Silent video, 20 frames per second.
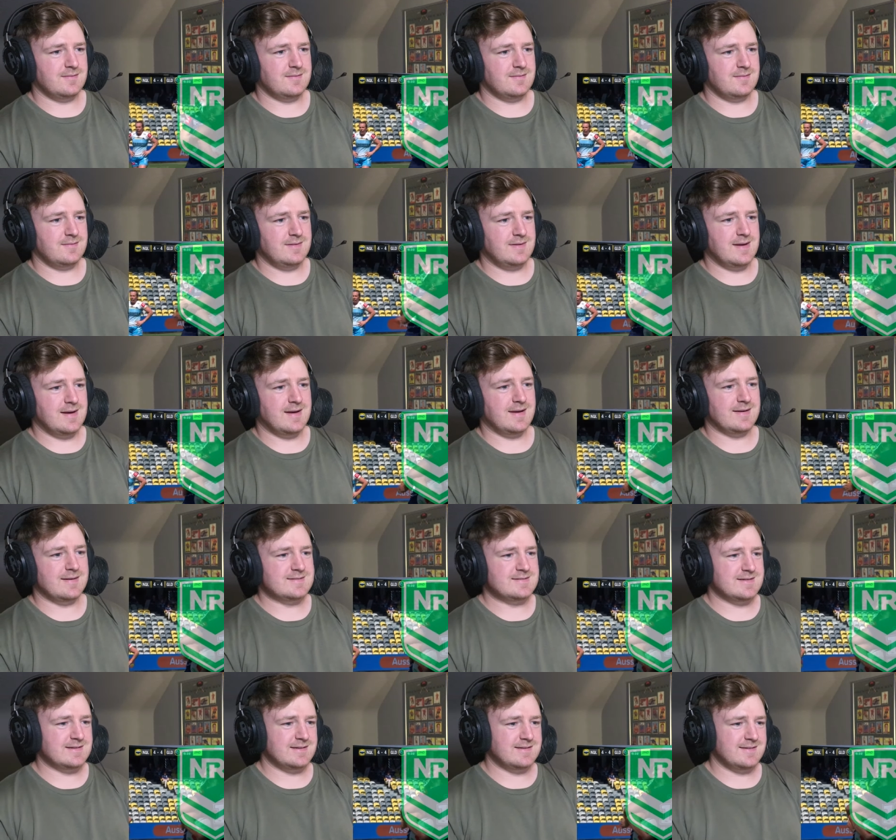Yeah,
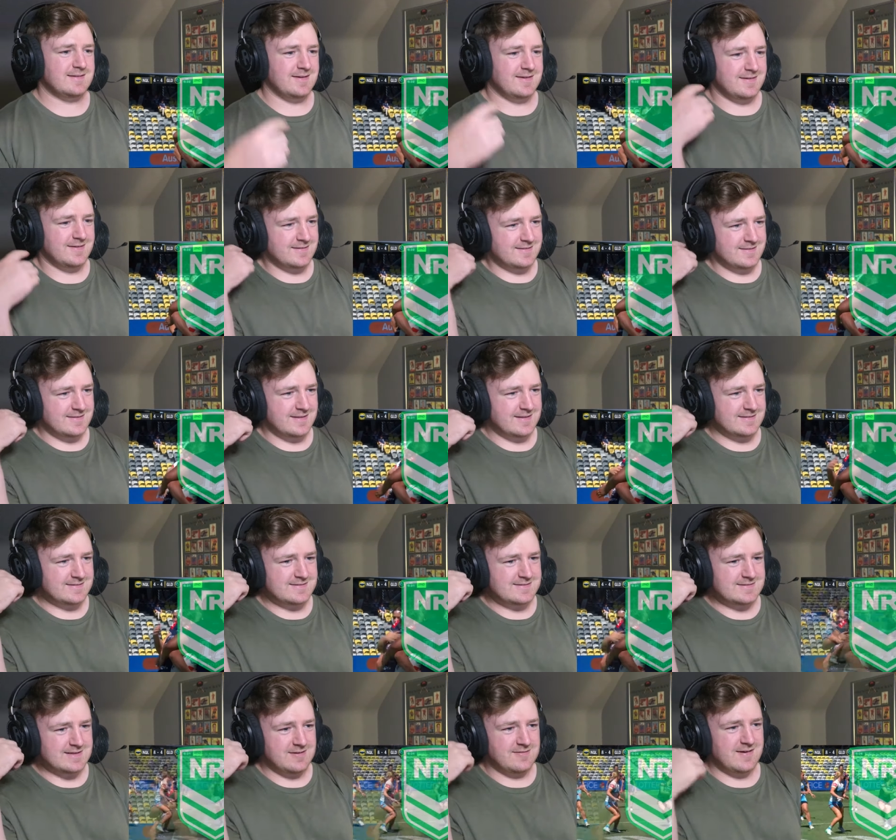she
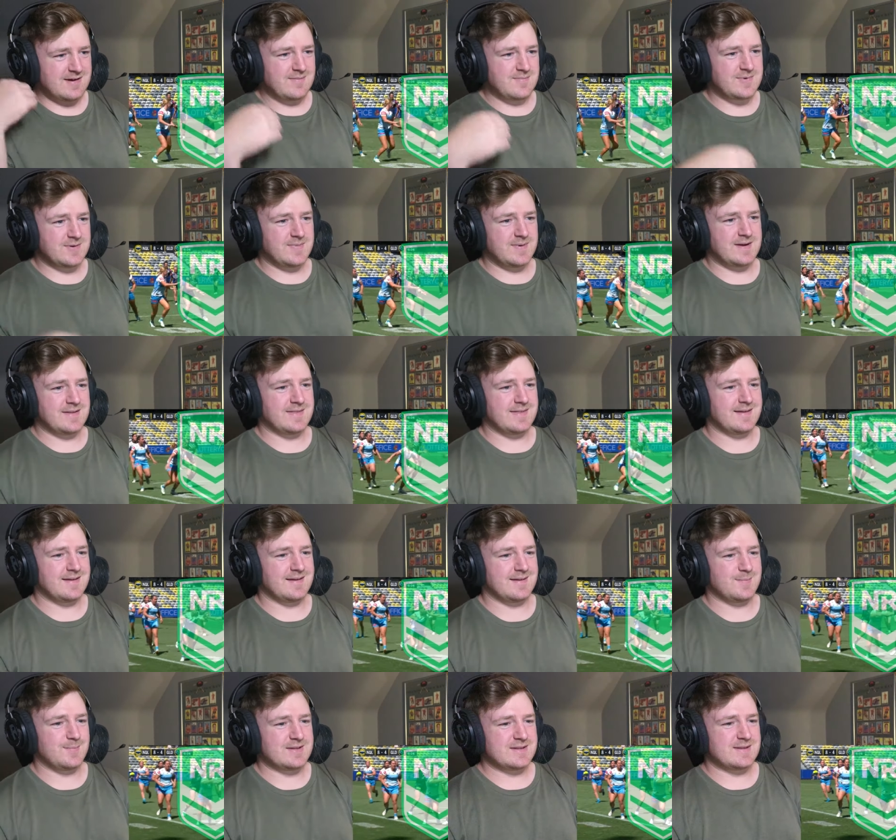grabbed her by
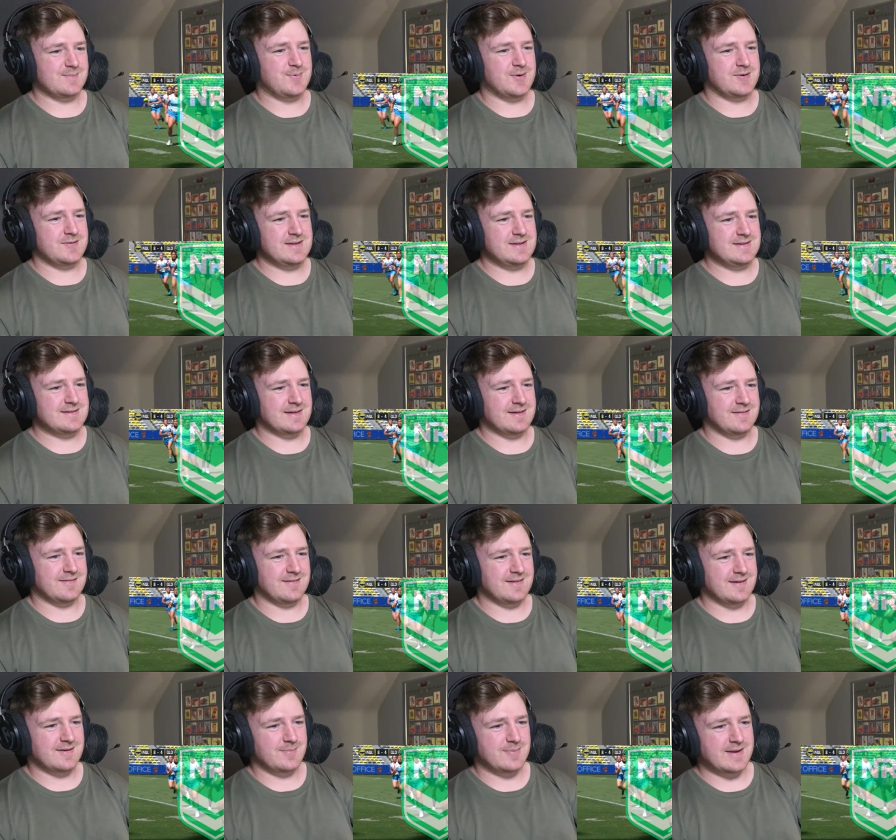the ponytail
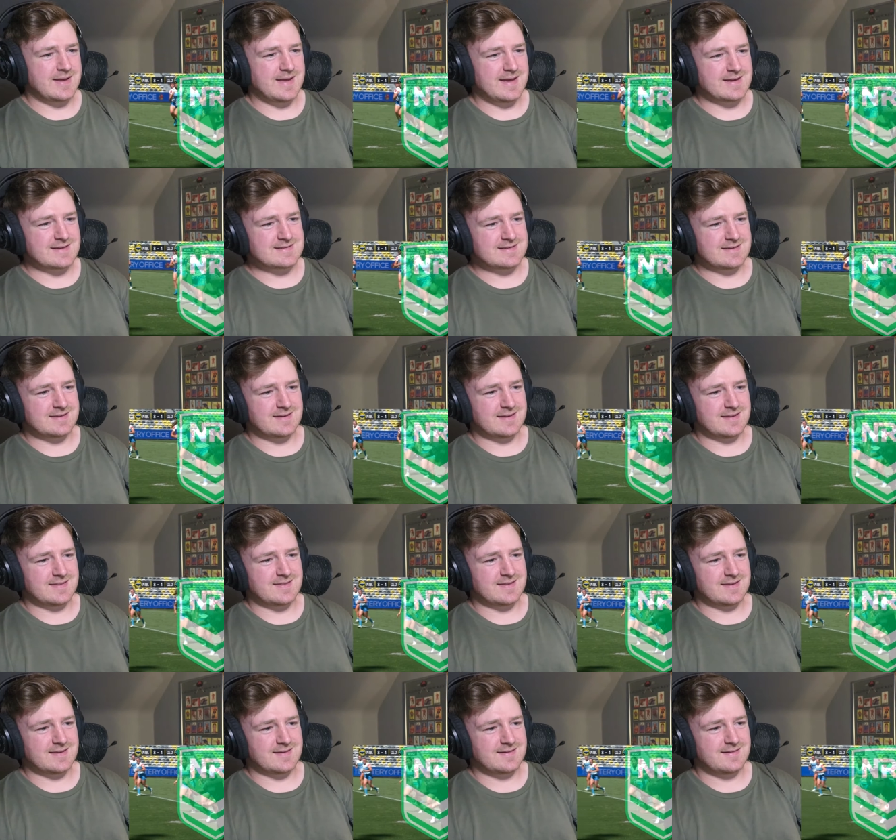there by accident, I
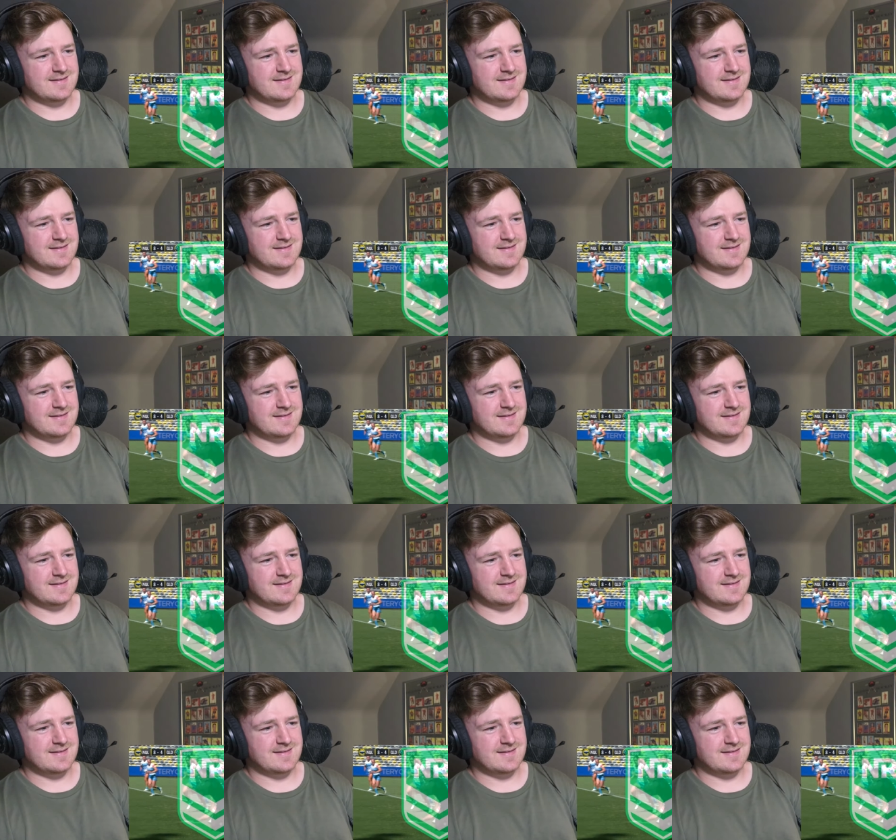think.